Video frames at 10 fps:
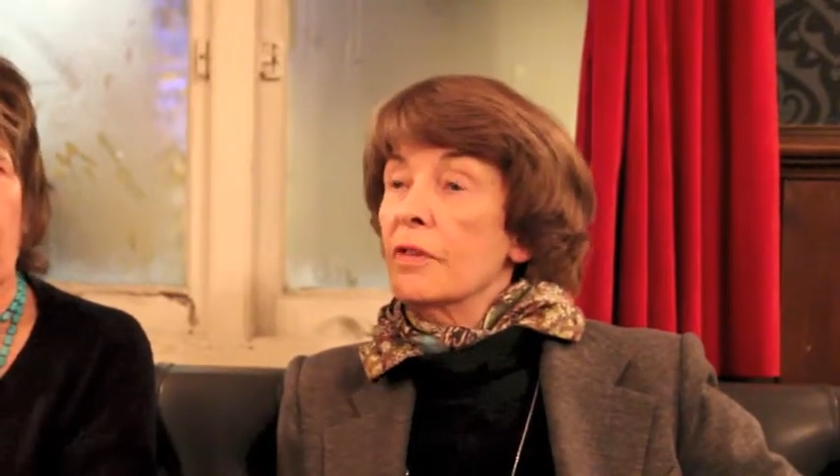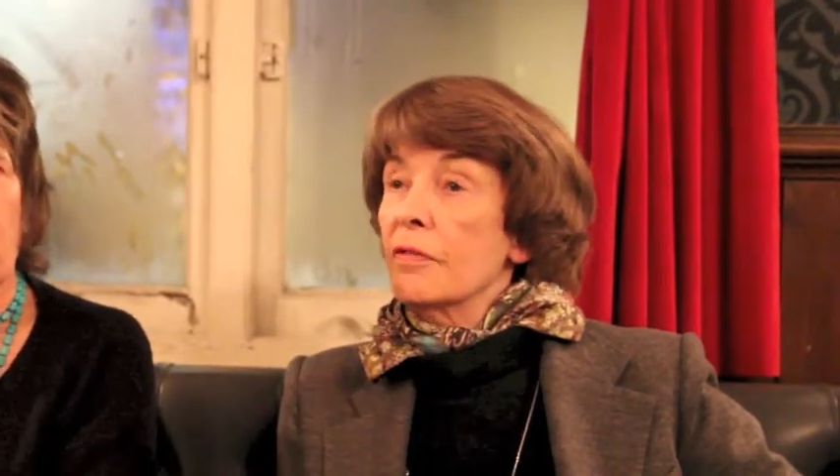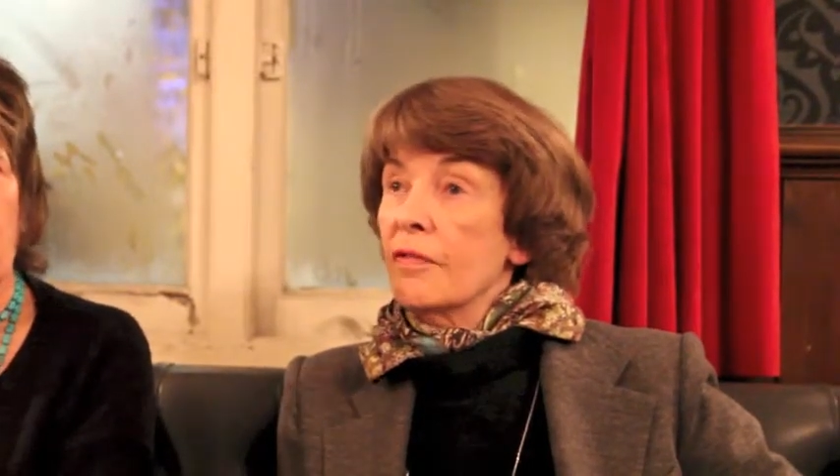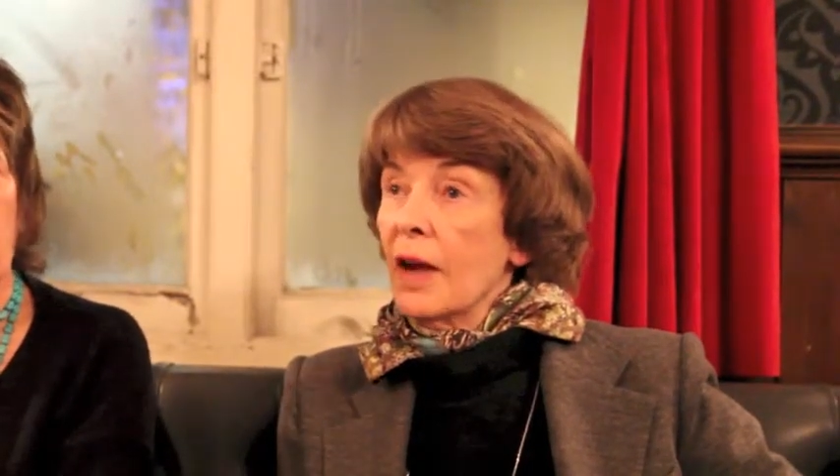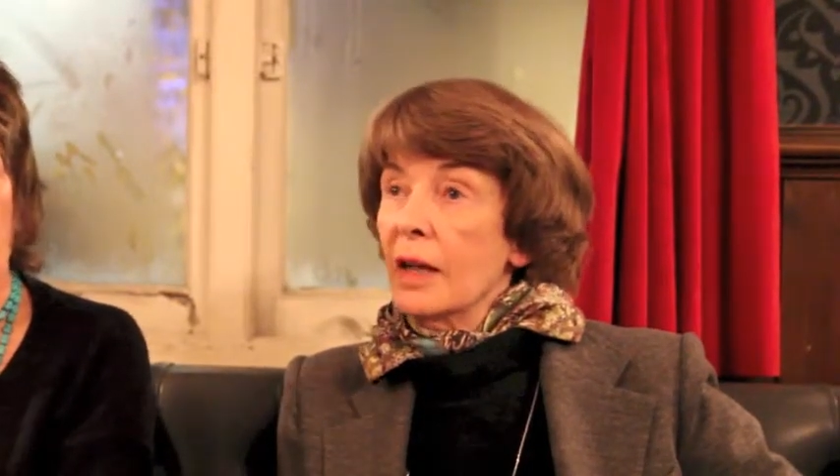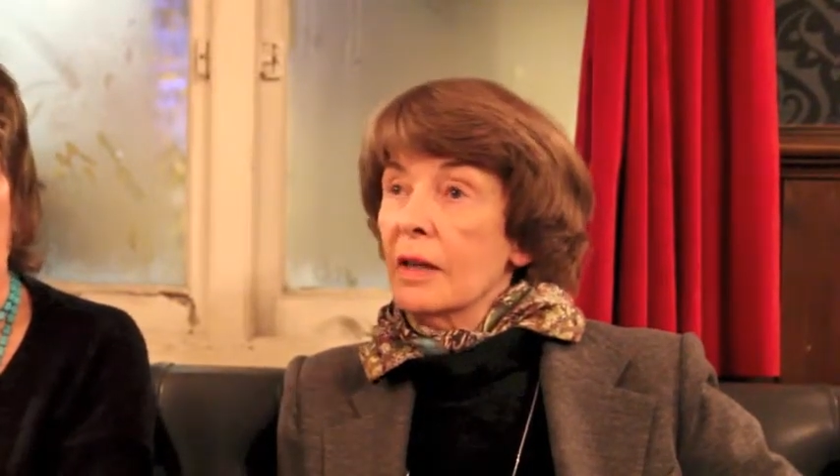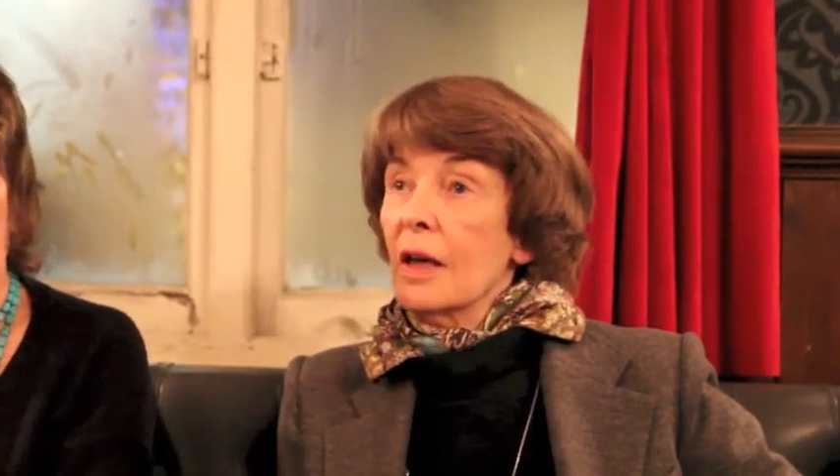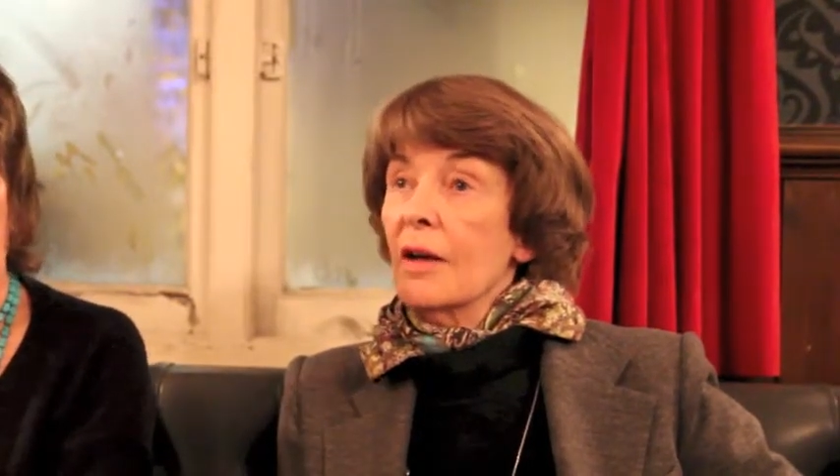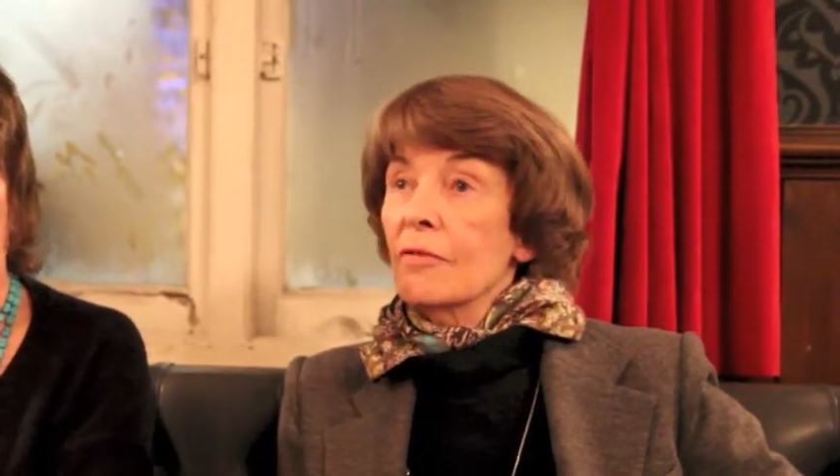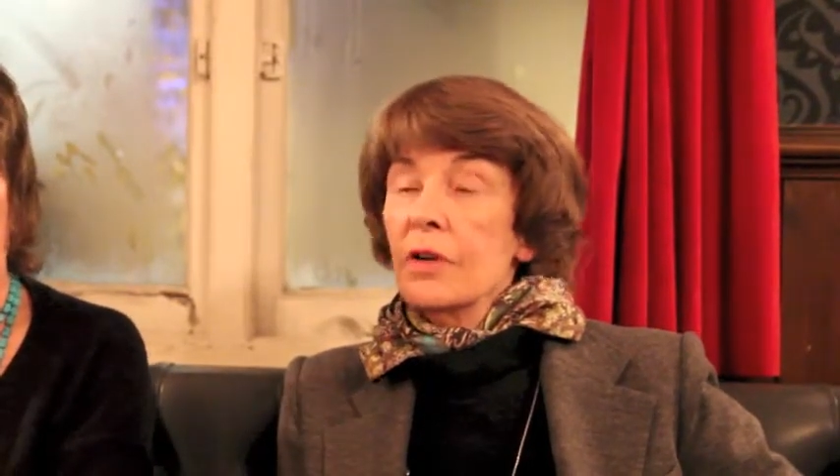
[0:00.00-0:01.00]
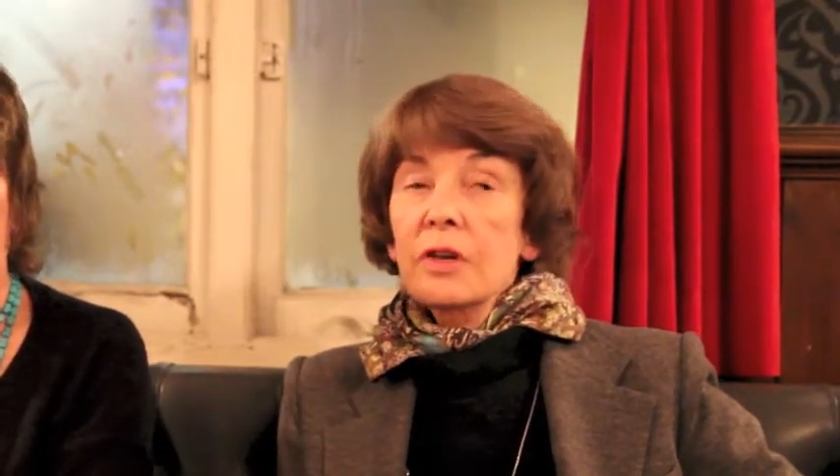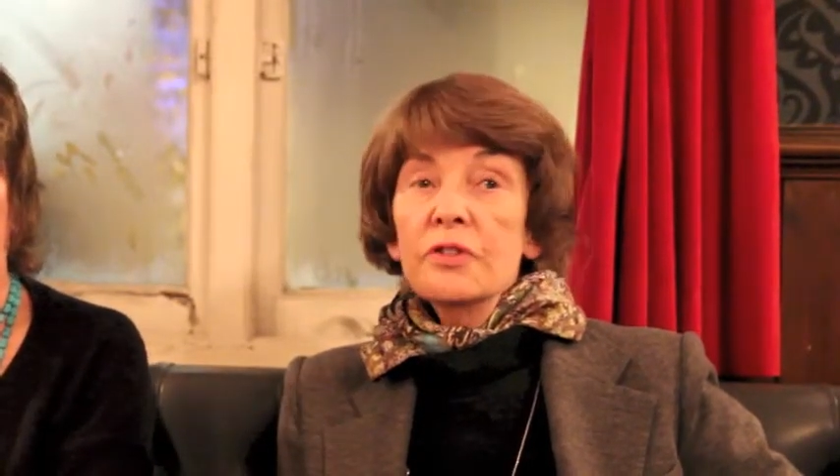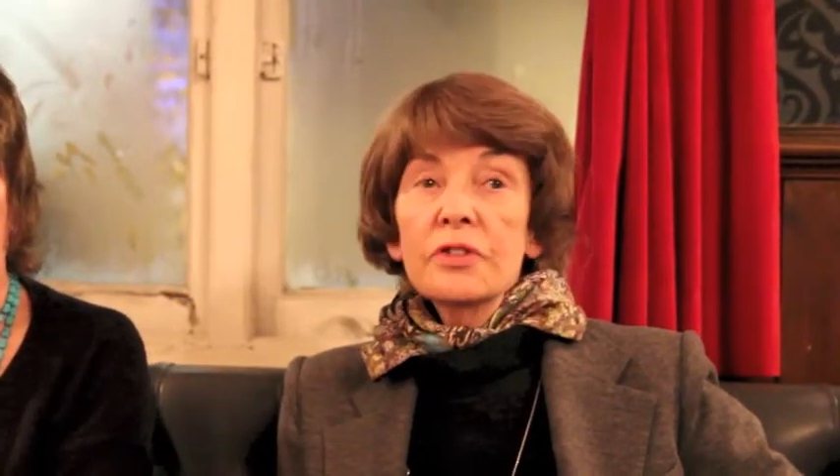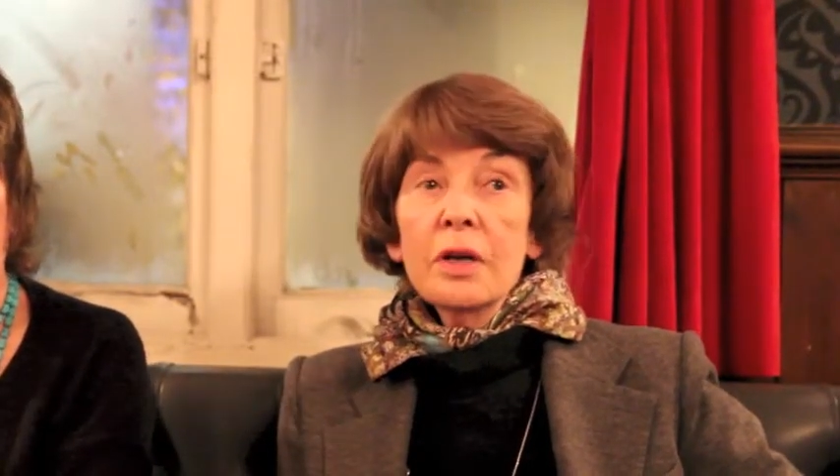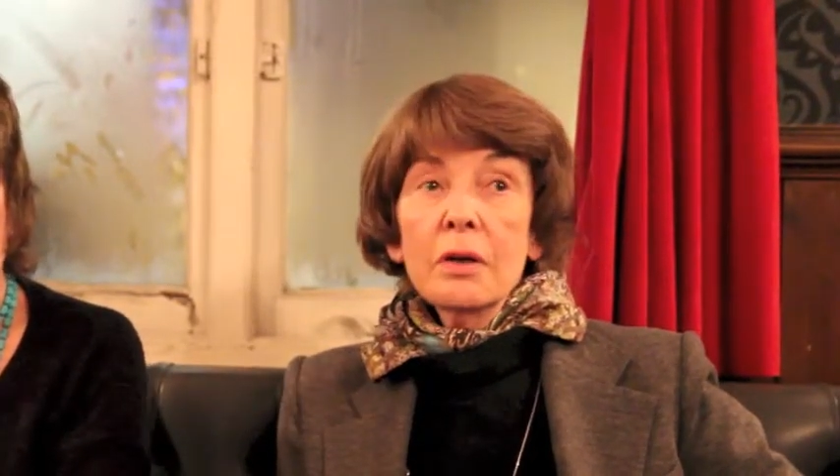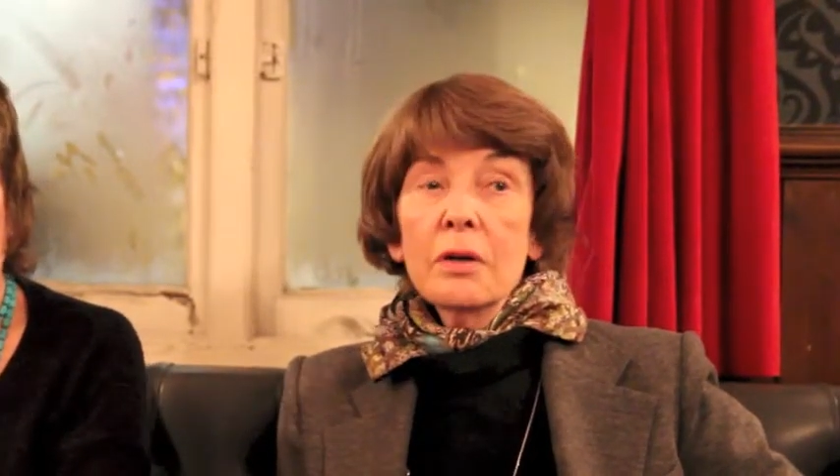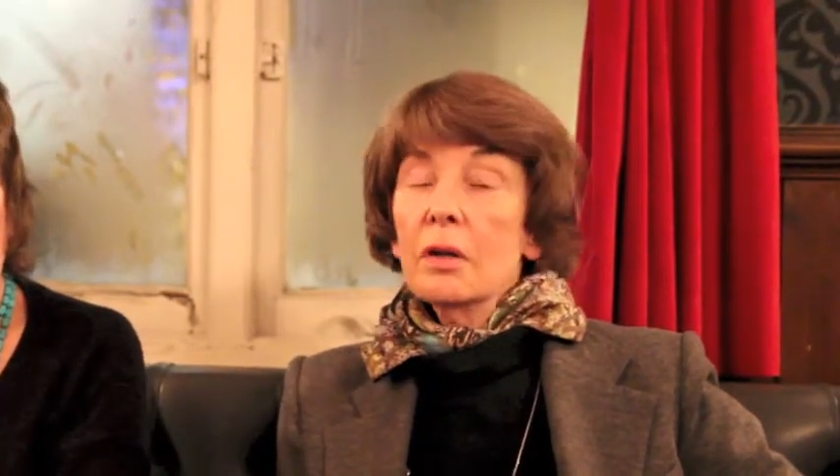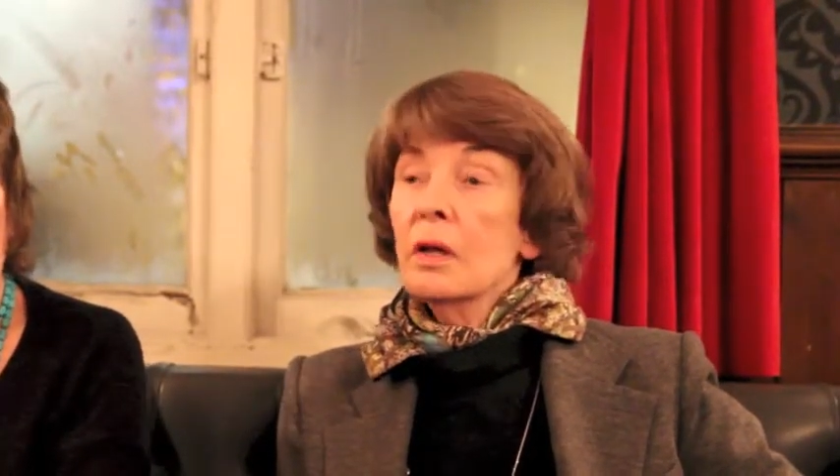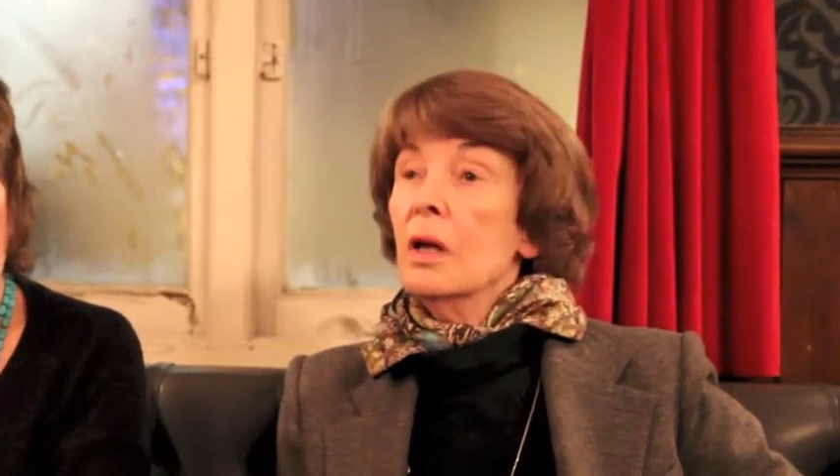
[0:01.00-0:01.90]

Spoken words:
to fight every single